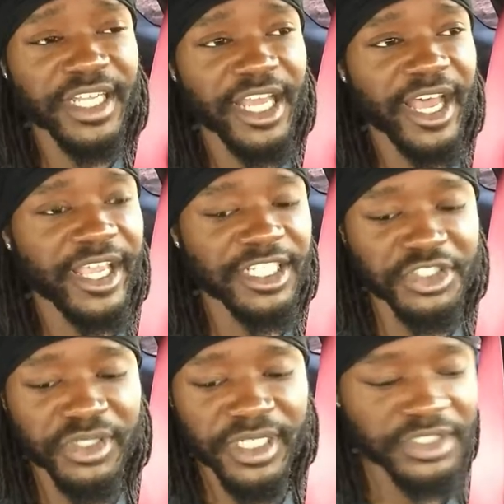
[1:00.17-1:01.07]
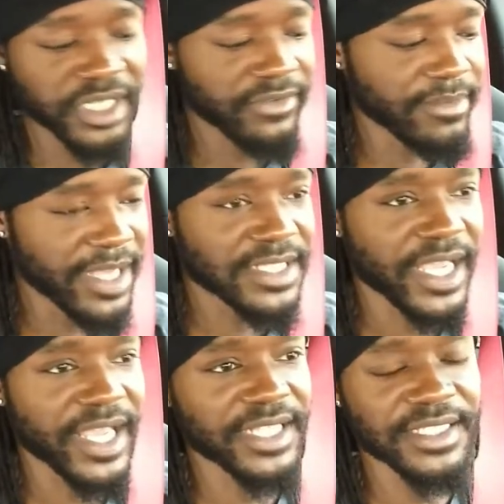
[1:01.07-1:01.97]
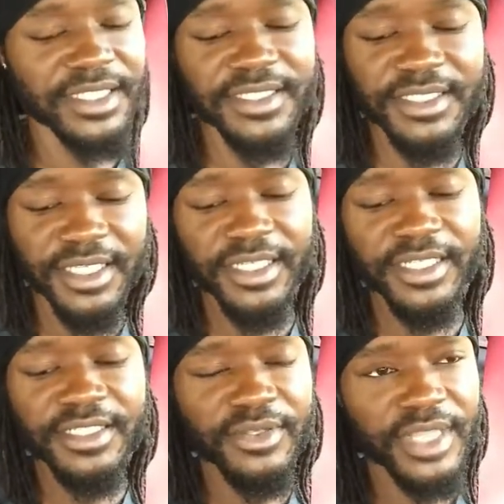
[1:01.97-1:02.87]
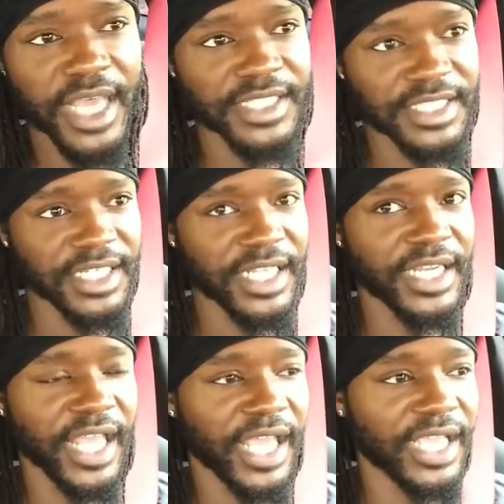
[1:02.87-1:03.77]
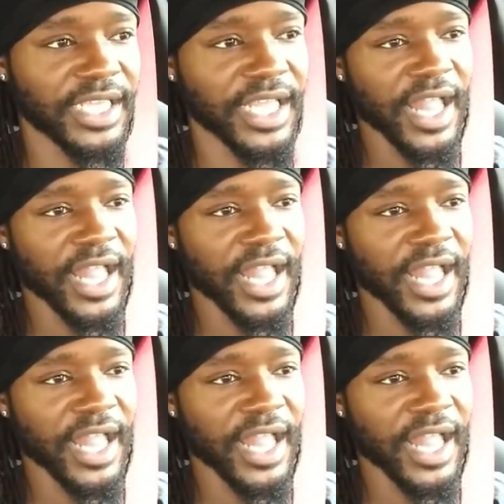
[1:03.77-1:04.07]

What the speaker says: it. I enjoyed driving my Scion TC 2008.